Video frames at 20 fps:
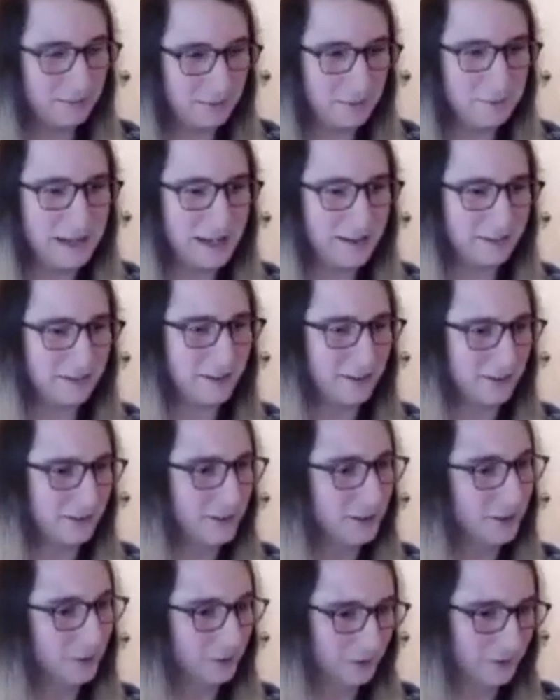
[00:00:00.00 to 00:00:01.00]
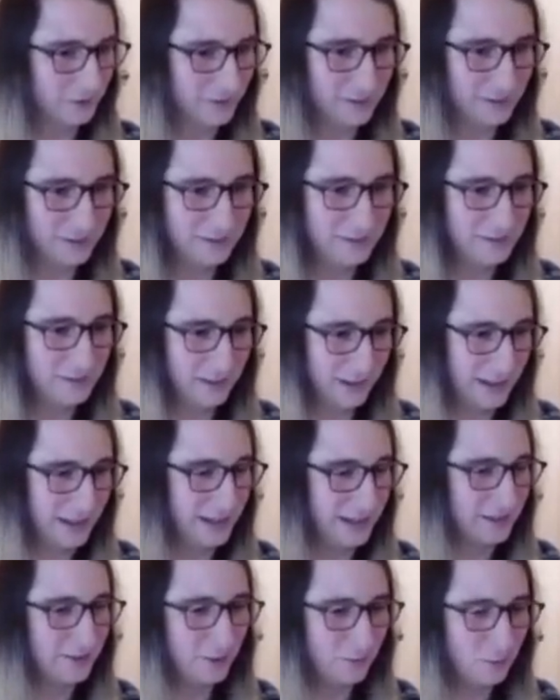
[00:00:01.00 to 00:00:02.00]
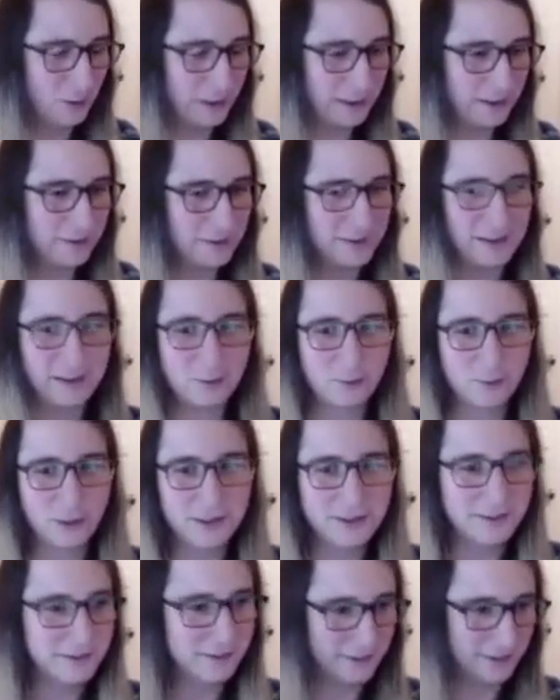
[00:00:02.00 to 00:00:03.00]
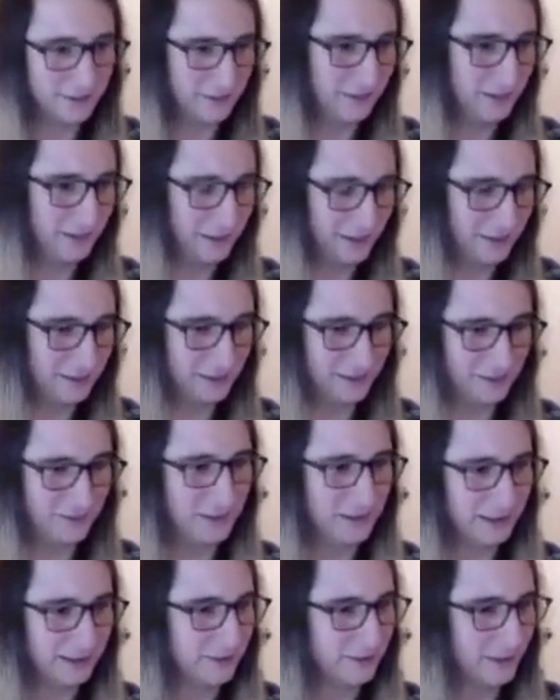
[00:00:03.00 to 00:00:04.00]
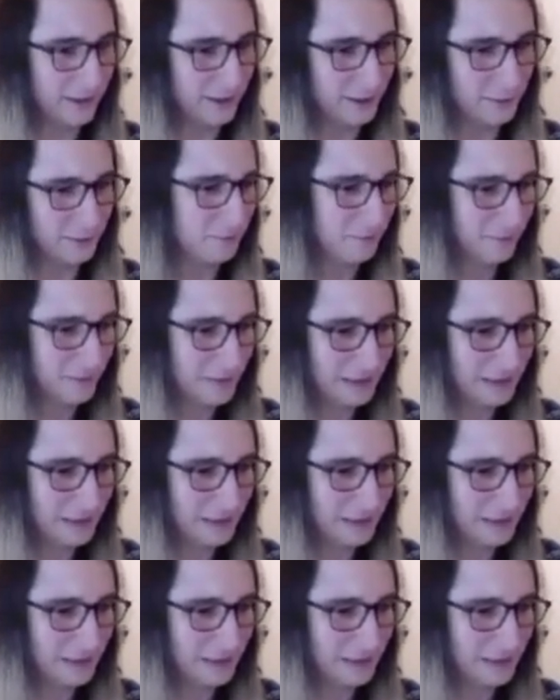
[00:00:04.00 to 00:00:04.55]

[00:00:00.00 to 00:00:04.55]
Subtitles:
me ask our host. What do you think runs in this video game?